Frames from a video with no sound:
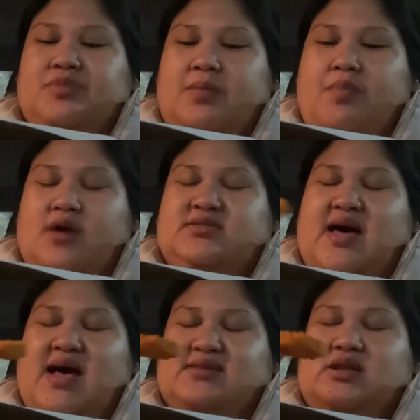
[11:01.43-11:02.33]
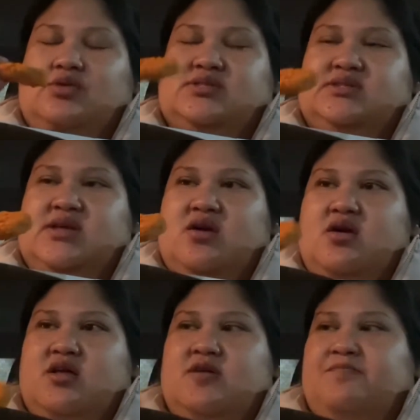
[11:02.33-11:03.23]
box has a little sticker
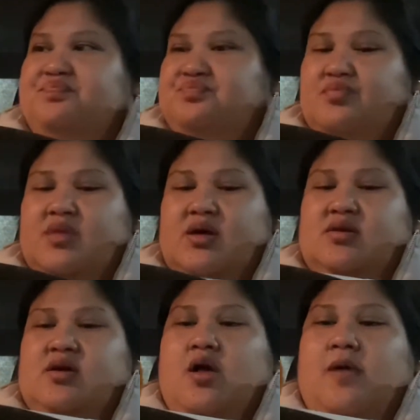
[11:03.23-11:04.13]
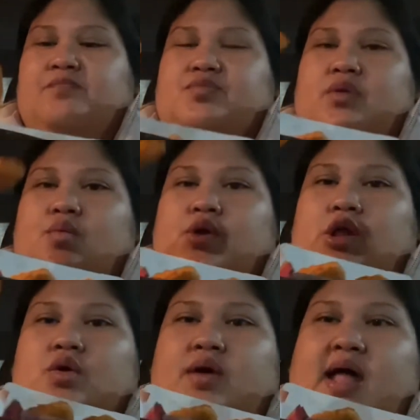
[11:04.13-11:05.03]
and then when you
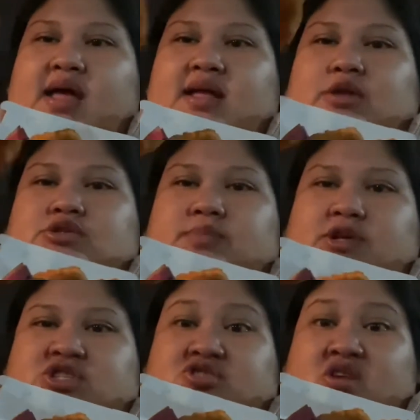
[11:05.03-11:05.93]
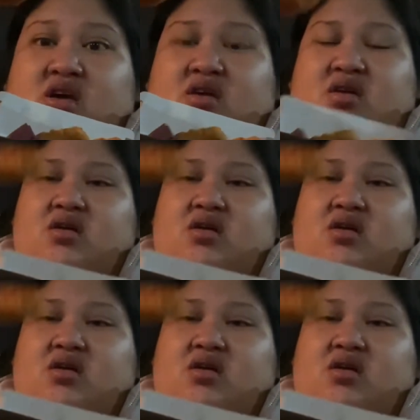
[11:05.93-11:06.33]
look at it, it looks much darker.